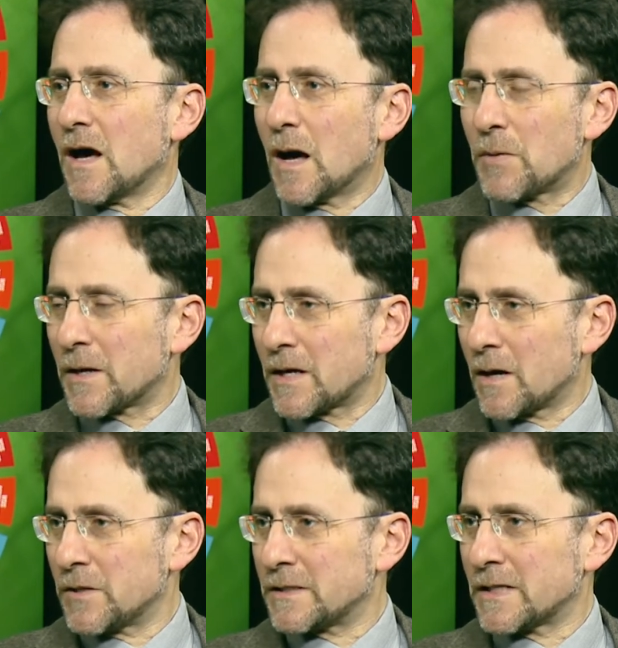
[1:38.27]
up and
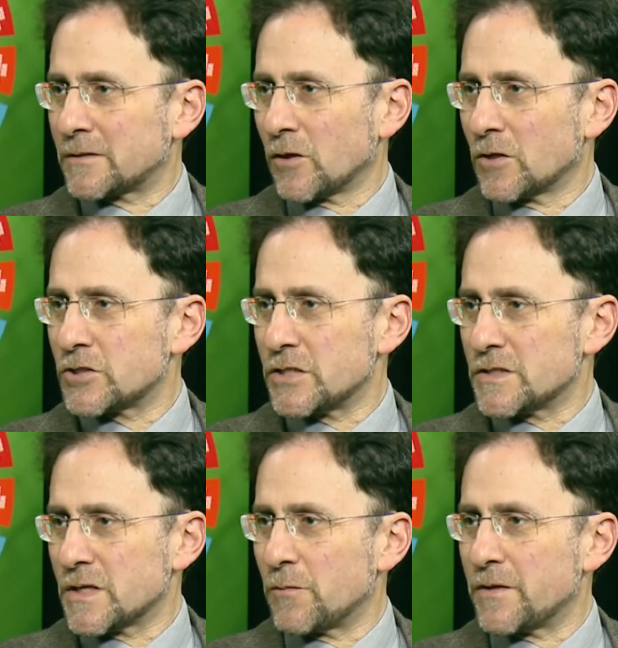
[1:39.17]
coming
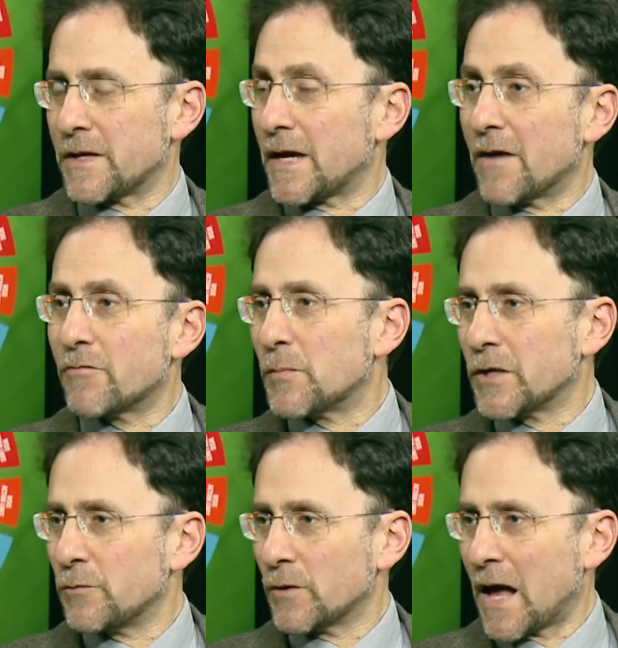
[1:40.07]
technologies that we think
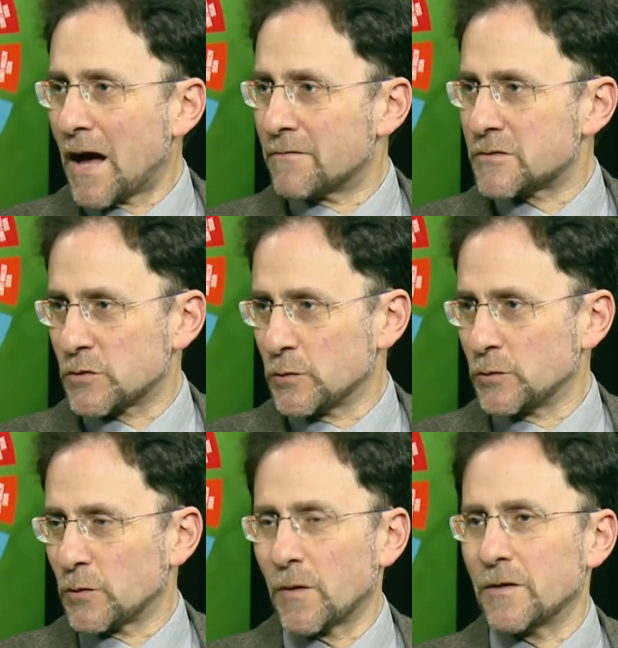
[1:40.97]
everybody will have
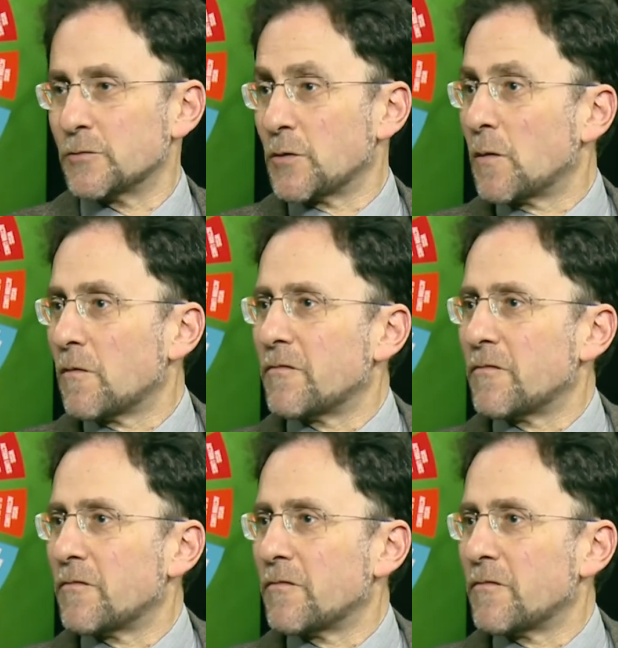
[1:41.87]
soon, or you know,